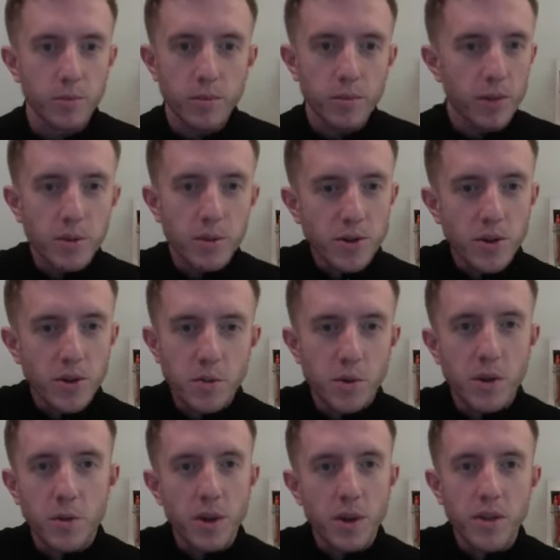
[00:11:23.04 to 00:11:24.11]
my results
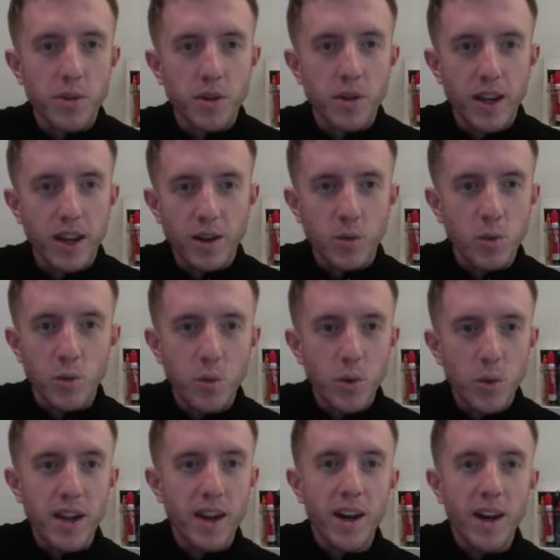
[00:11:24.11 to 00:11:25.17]
went
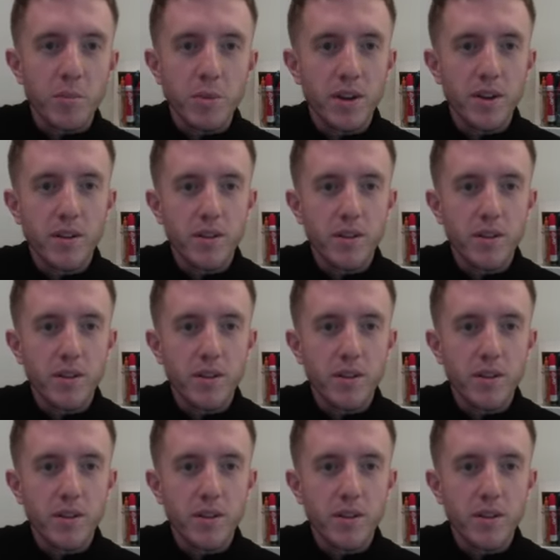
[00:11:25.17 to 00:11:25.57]
way up